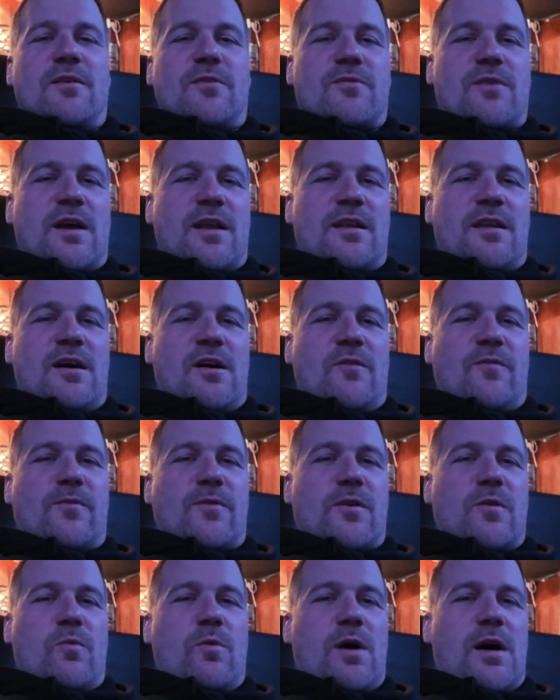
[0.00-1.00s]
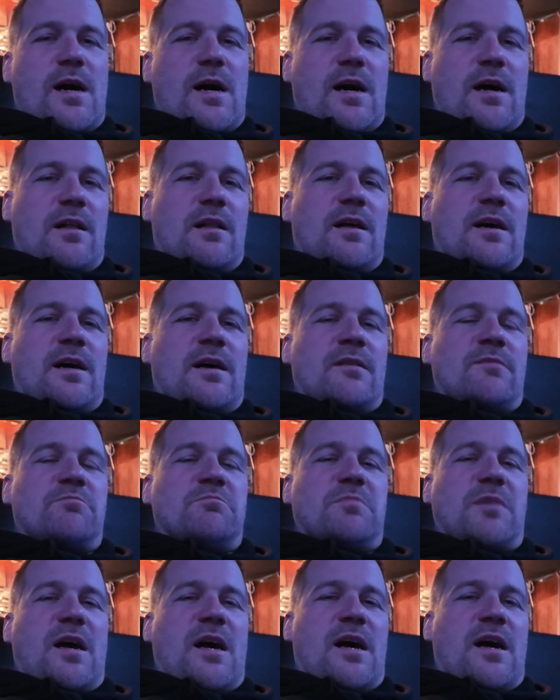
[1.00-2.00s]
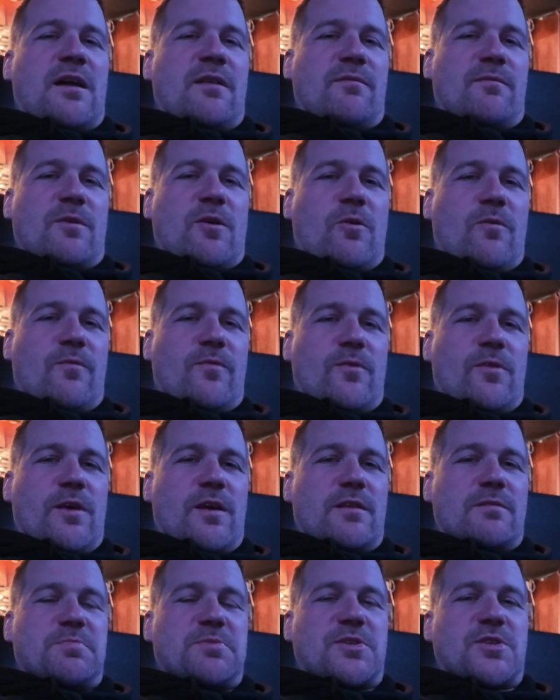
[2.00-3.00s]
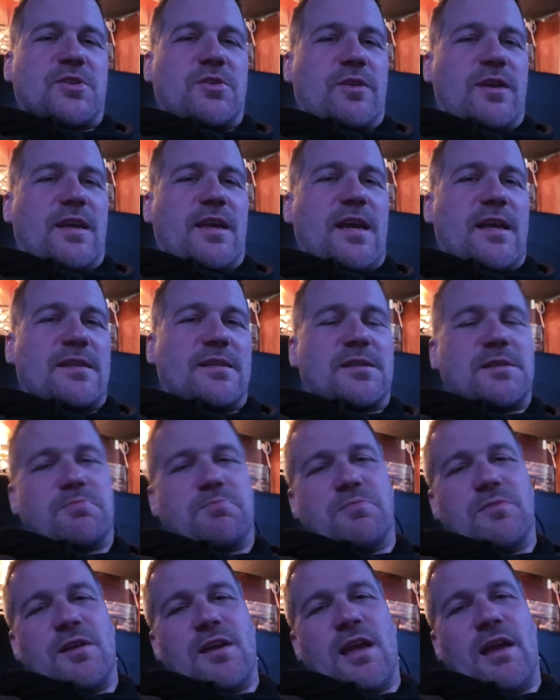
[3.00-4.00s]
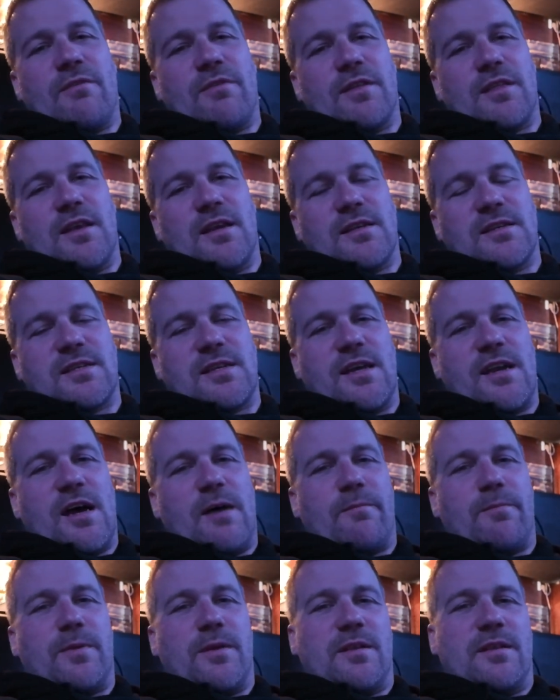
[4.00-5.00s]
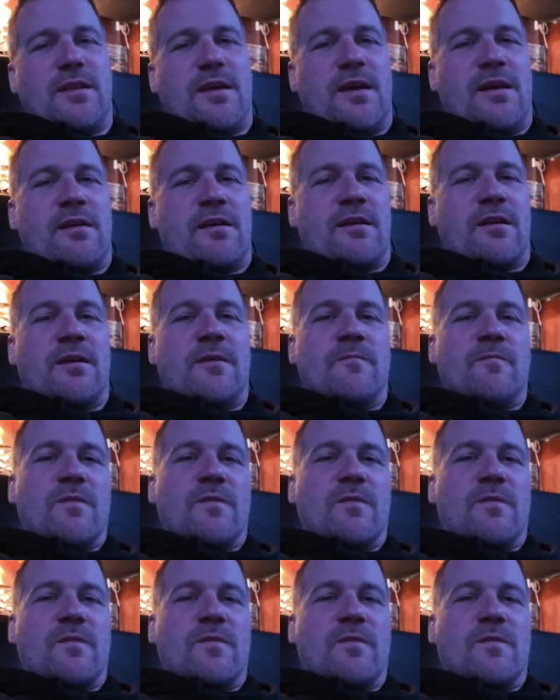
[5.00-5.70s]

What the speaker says: right now for a while, and hopefully Sony gets everything set up in their